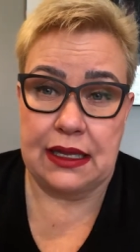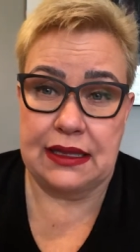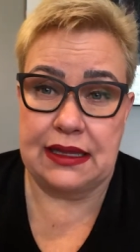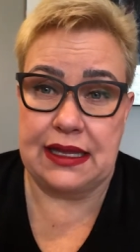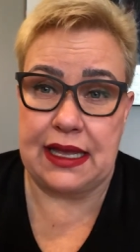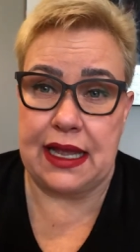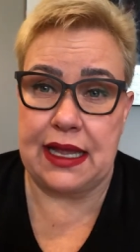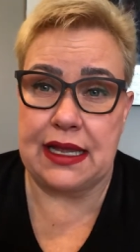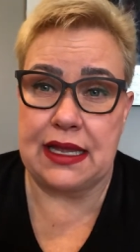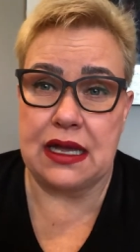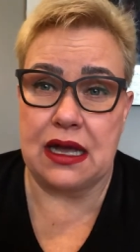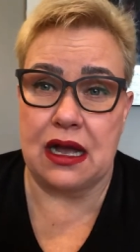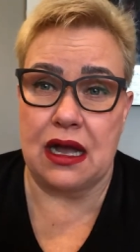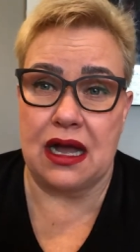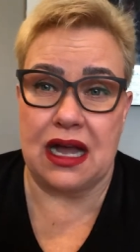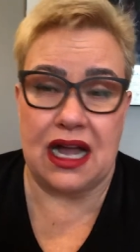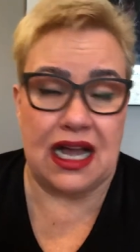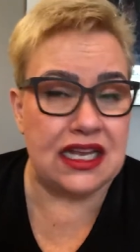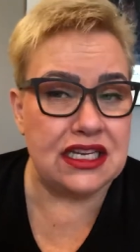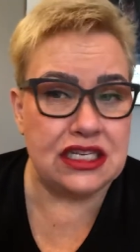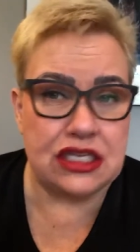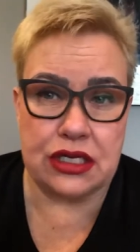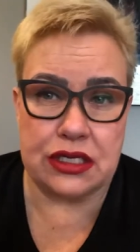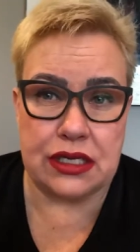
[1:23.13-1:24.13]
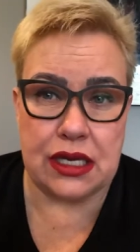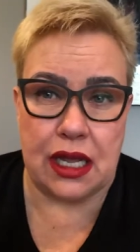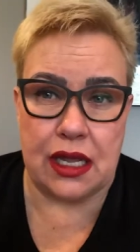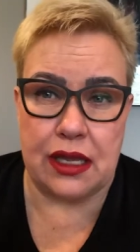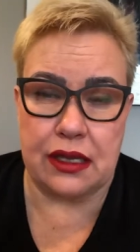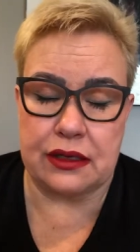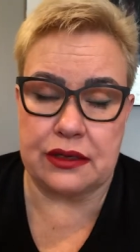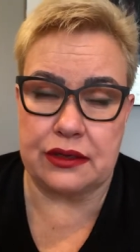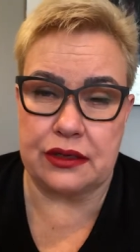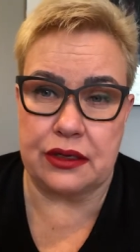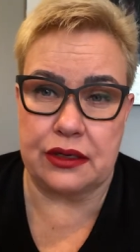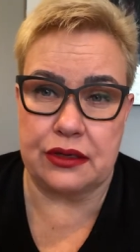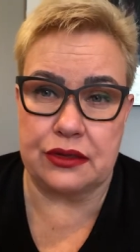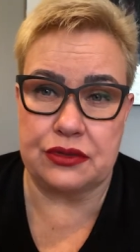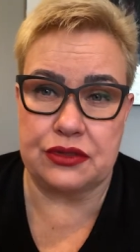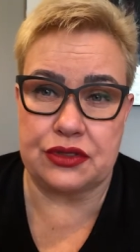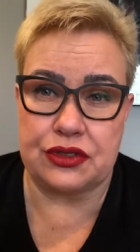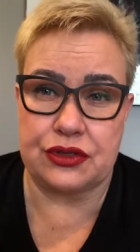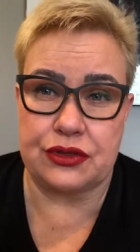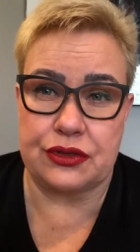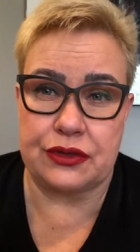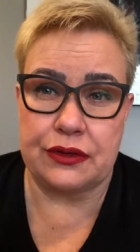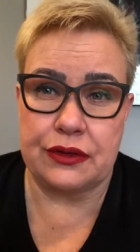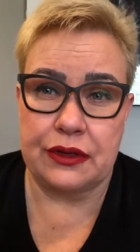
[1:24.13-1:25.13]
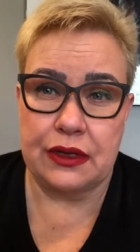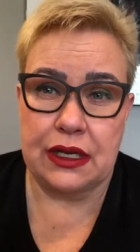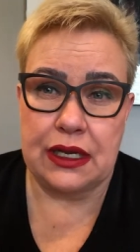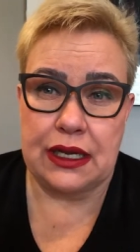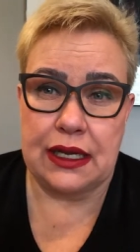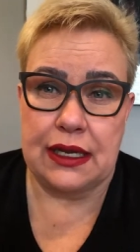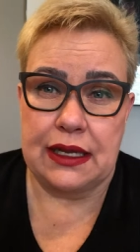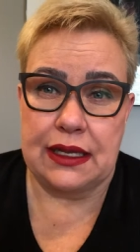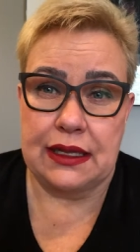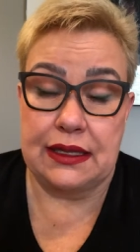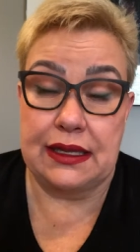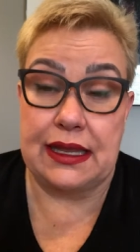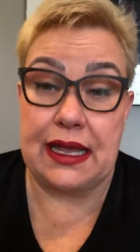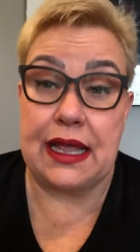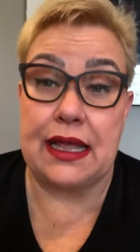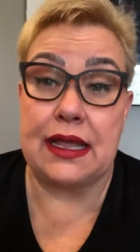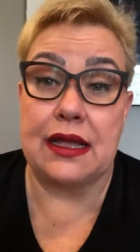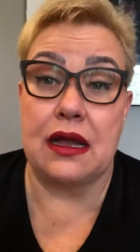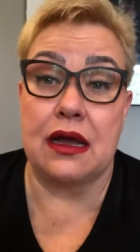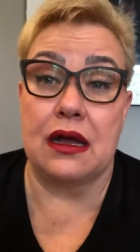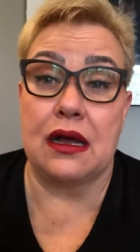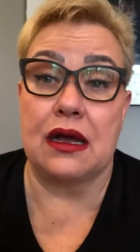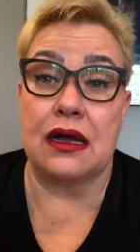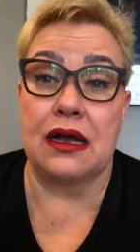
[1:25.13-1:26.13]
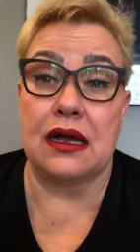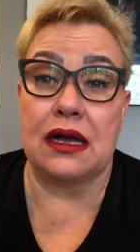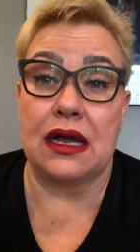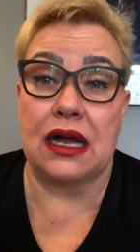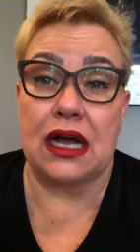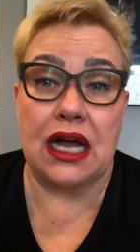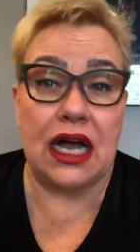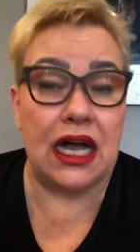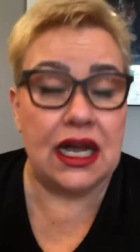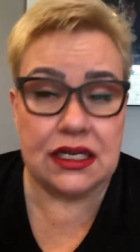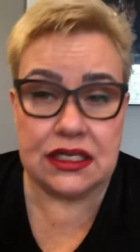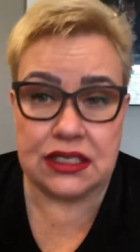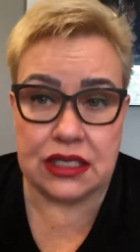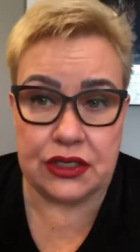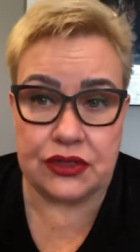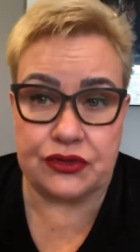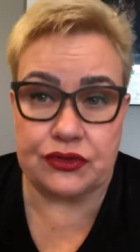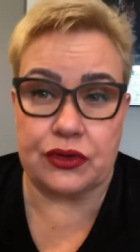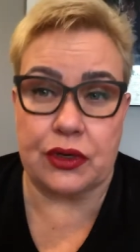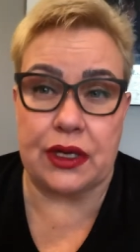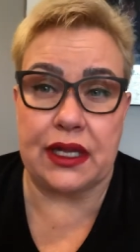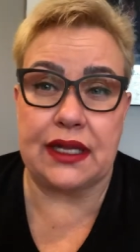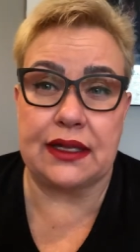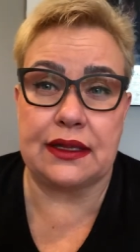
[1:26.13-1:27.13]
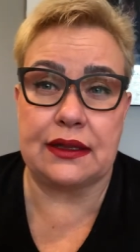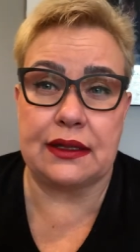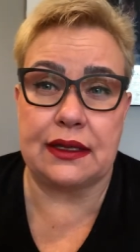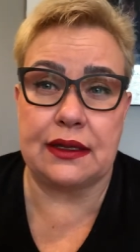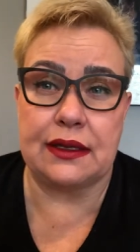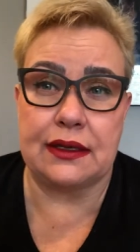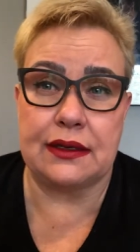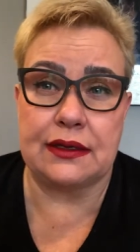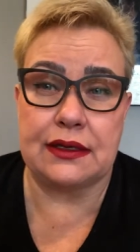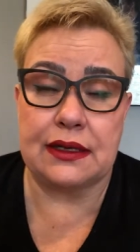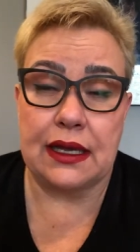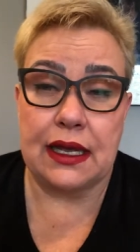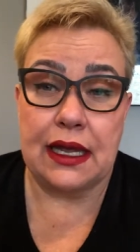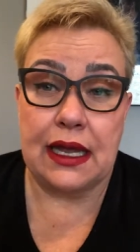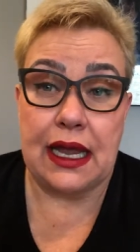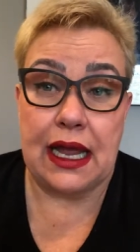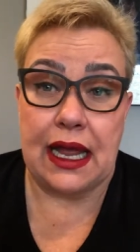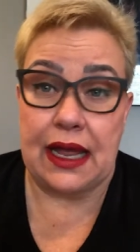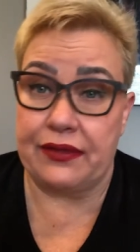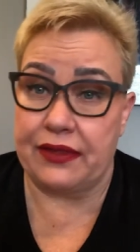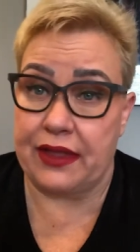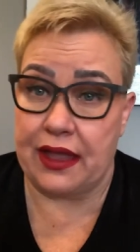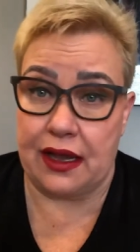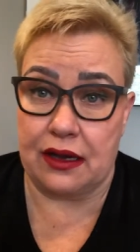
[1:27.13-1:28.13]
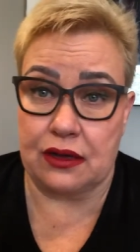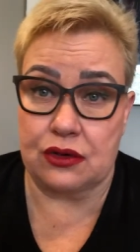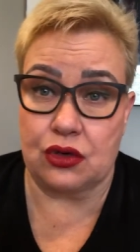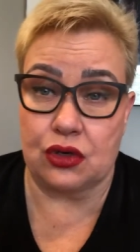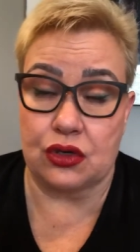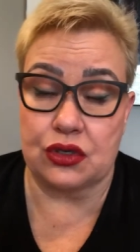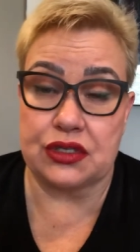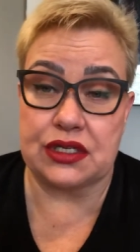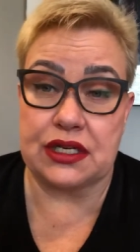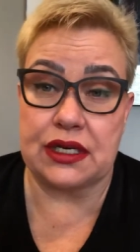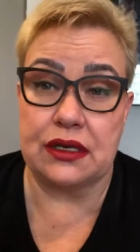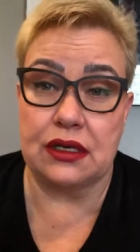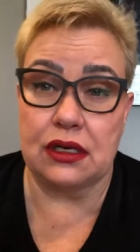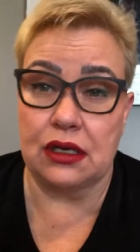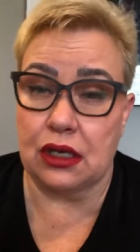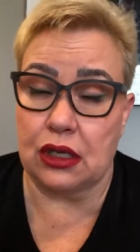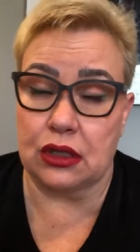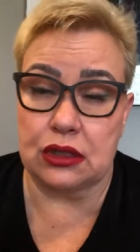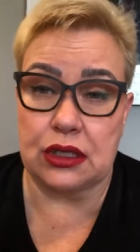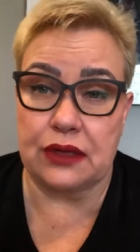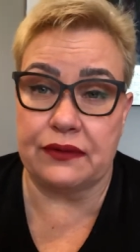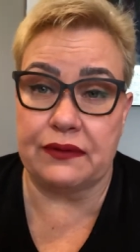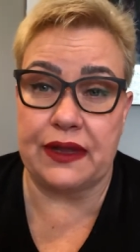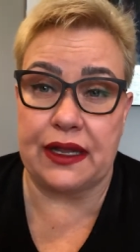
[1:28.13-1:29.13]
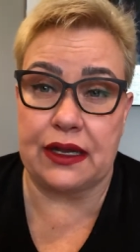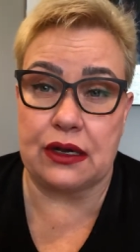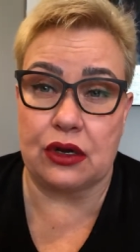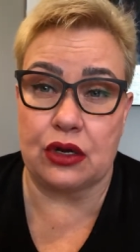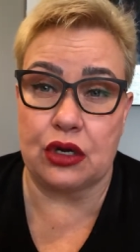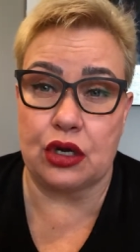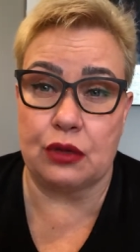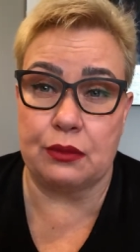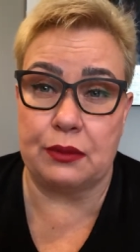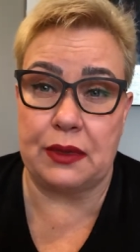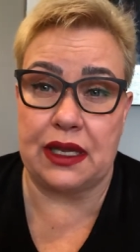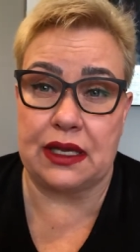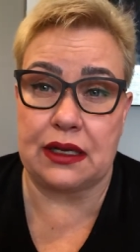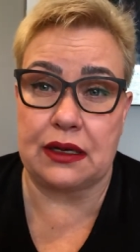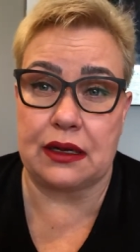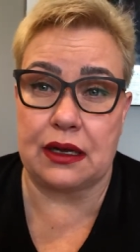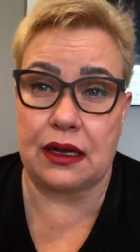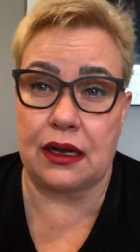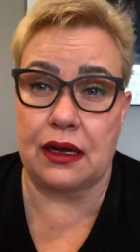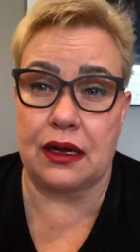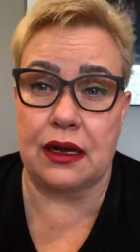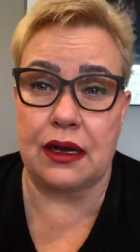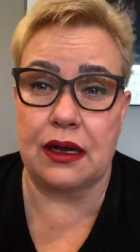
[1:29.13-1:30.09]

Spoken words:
they are under-diagnosed, they are under-treated, and they are causing a lot of economic